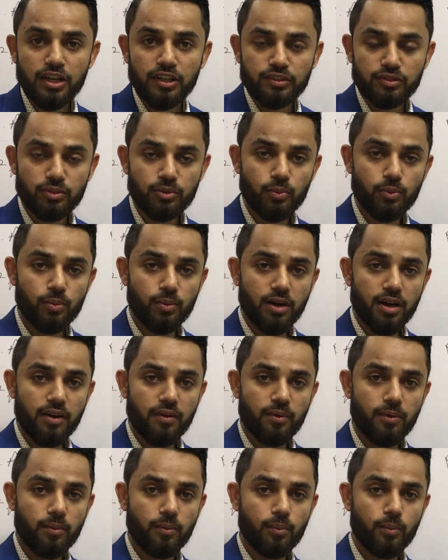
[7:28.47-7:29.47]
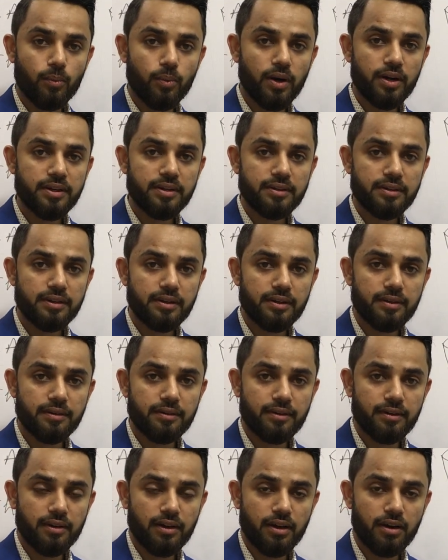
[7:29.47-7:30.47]
So what
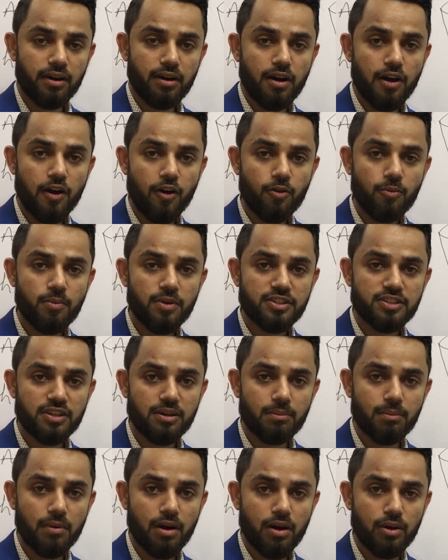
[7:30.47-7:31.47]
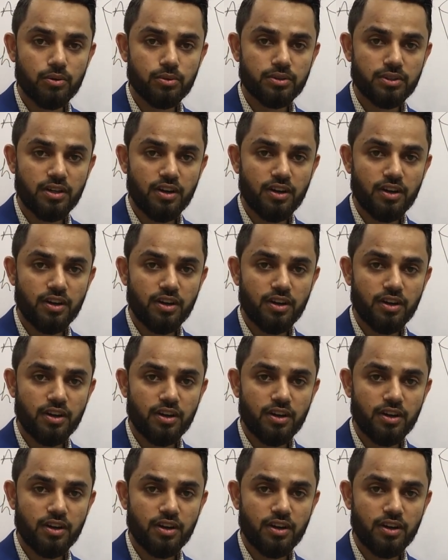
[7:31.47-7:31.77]
or how much amount